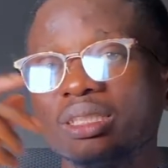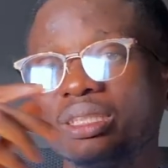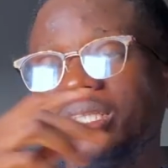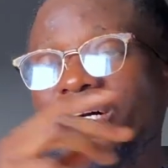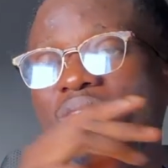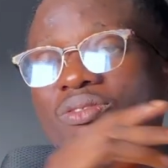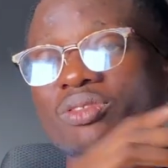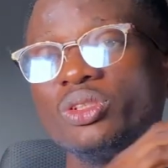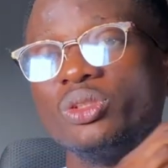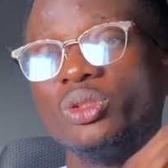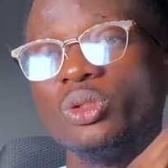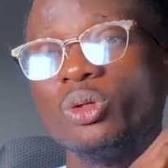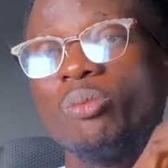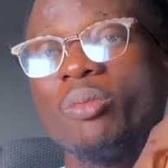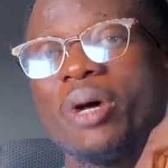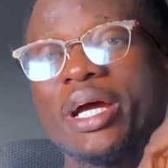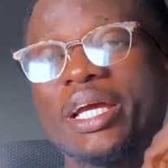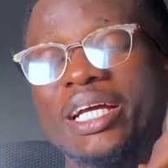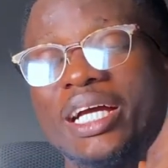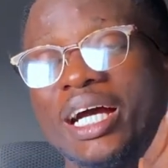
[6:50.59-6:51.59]
that video
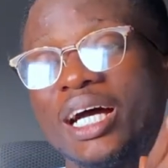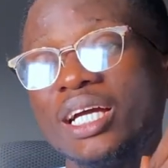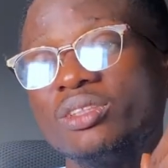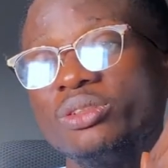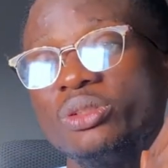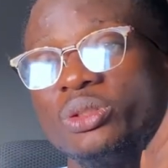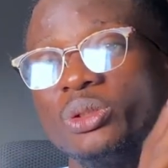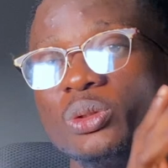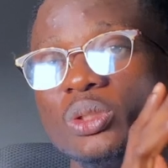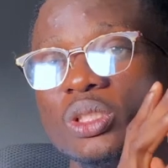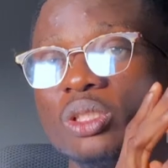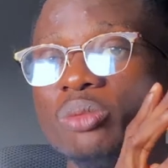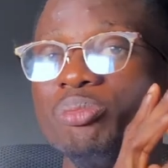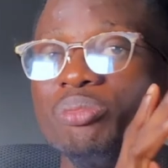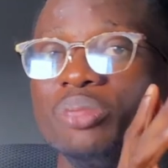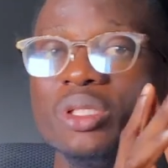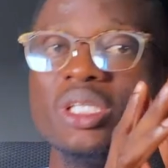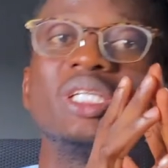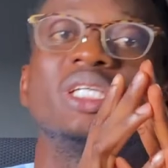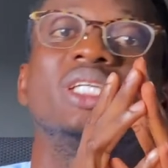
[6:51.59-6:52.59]
might guide you in
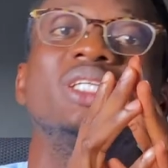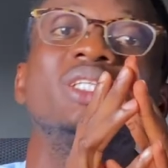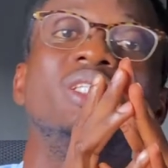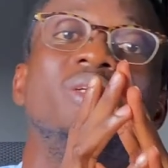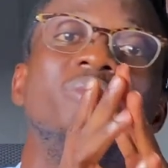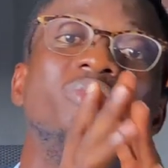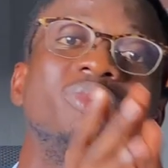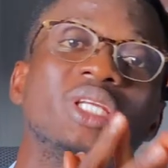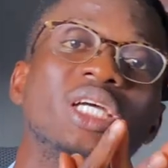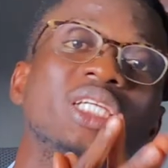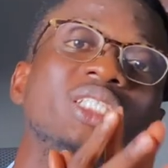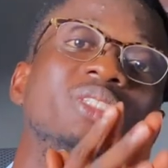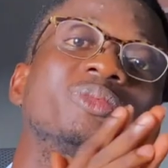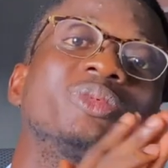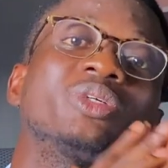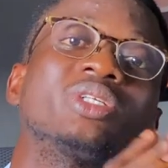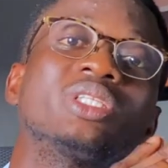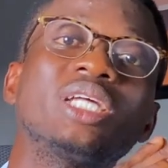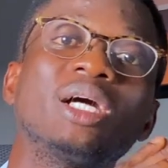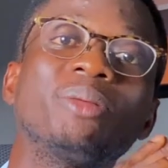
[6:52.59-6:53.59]
picking the
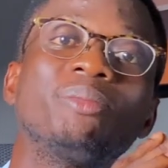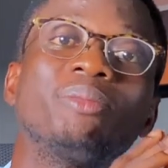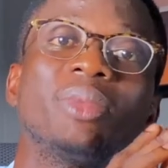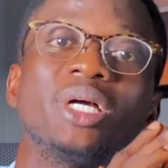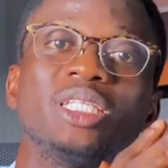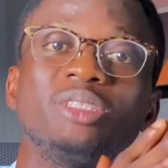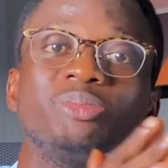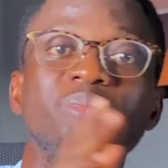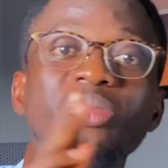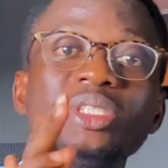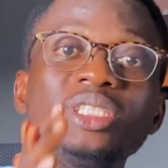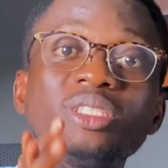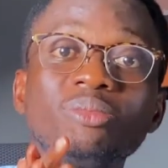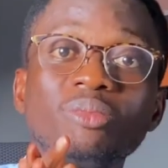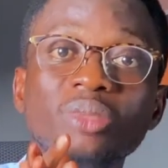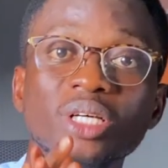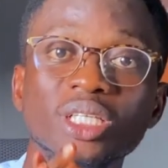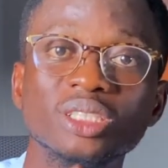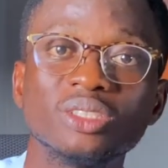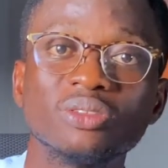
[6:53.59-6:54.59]
textbook that might be the
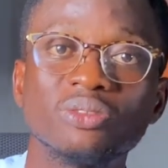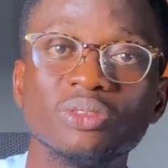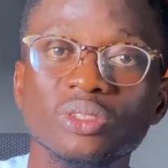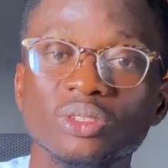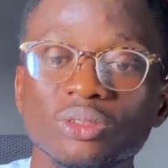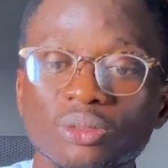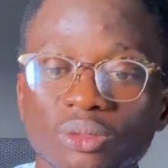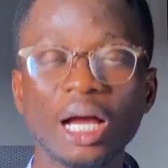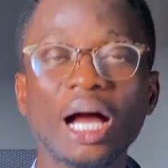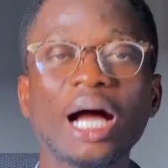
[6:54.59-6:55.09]
best for you.